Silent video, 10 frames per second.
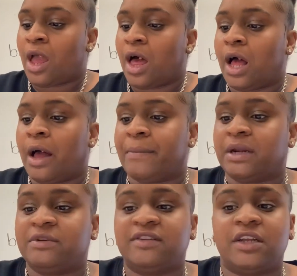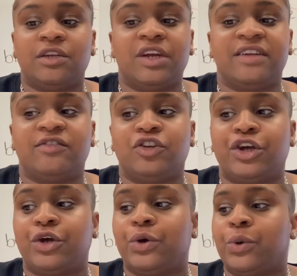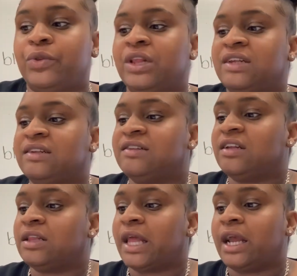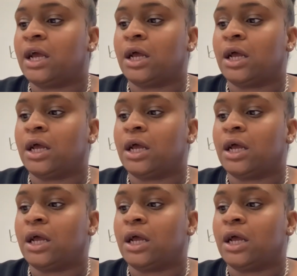And I'm just letting you guys know this isn't like